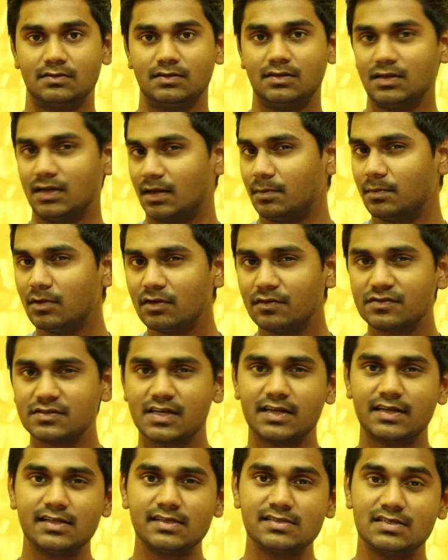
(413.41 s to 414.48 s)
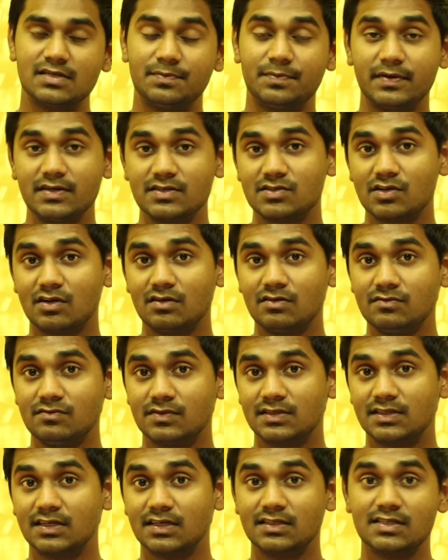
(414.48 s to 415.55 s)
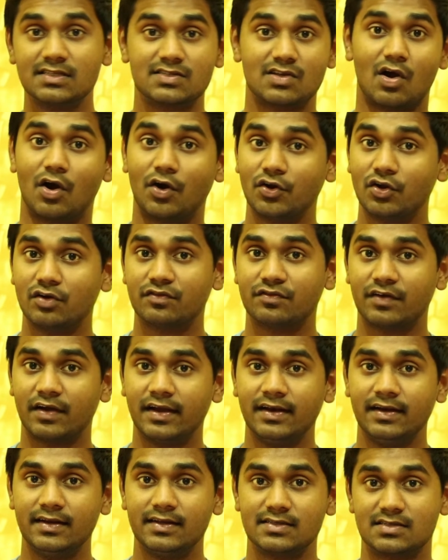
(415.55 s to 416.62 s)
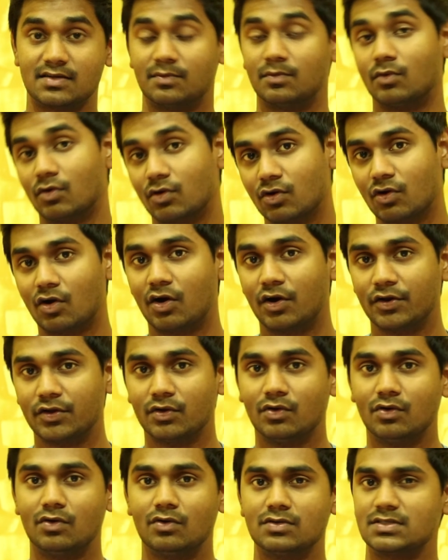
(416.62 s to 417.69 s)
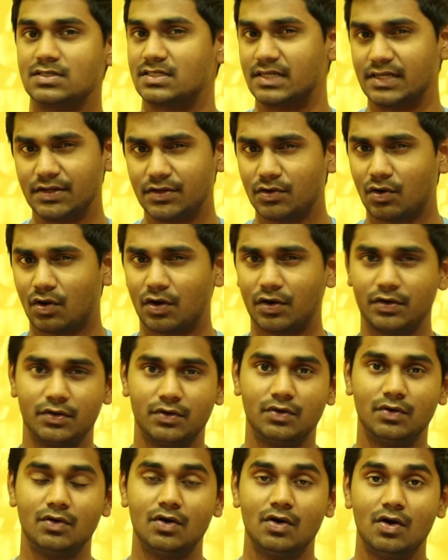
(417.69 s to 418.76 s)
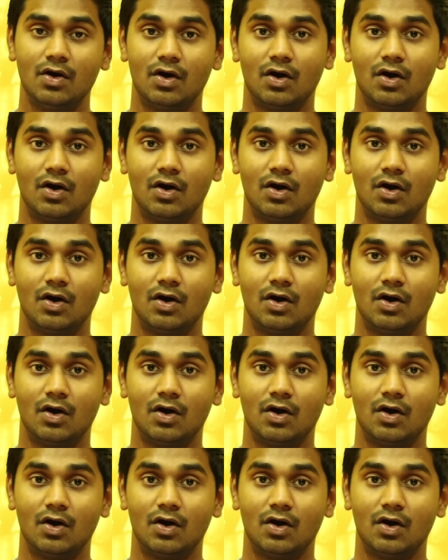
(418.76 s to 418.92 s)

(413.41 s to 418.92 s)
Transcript: The number of channels depends on whether this audio file is a mono audio, stereo audio,